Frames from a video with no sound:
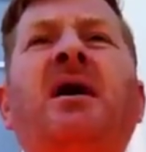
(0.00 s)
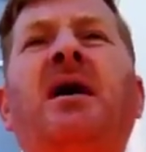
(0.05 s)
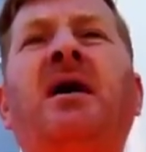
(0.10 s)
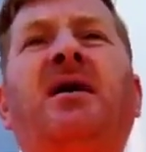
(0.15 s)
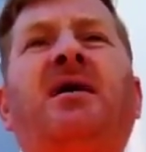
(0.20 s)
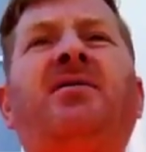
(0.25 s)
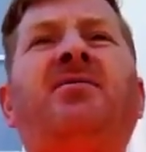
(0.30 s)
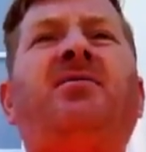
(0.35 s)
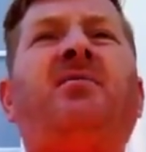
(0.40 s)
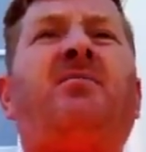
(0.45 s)

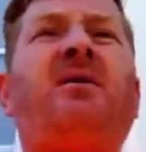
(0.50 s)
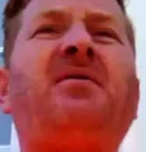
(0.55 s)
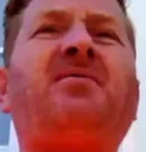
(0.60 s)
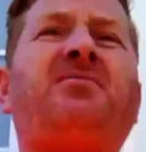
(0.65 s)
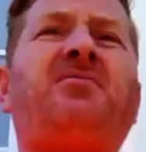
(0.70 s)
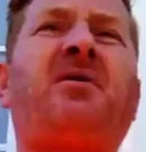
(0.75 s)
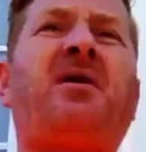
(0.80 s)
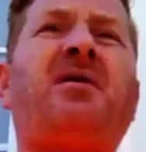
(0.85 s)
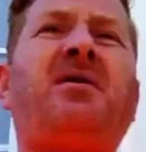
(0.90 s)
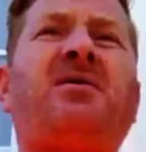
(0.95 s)
and the
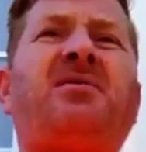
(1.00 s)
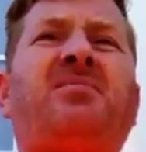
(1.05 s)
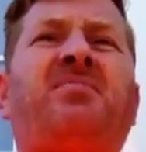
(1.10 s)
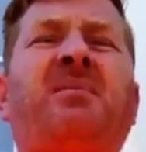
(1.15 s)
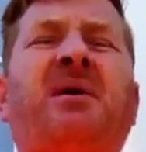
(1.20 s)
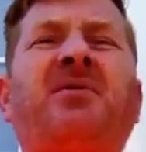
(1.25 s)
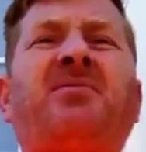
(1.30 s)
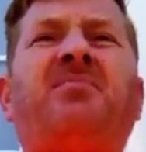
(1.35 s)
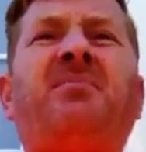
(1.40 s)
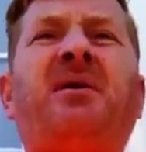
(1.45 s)
restaurant
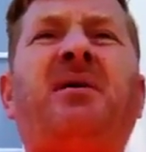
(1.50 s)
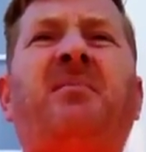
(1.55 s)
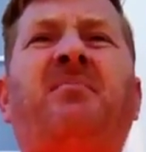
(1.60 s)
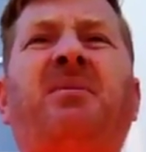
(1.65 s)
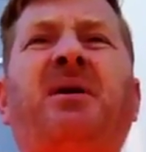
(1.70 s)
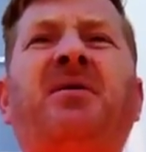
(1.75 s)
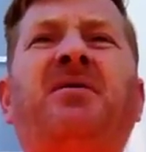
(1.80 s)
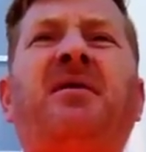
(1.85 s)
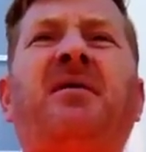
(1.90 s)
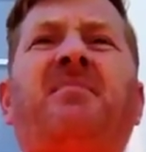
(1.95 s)
expects me to
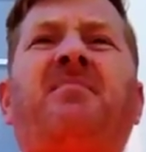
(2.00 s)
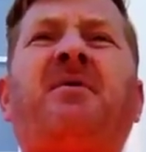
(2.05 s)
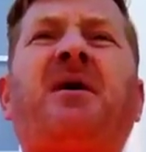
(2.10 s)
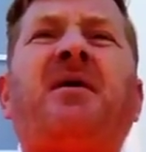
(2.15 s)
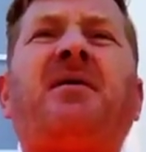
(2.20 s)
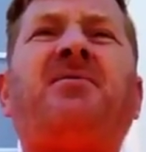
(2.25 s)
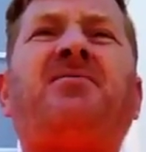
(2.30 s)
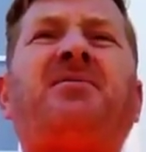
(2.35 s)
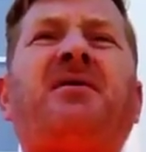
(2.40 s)
be there Friday,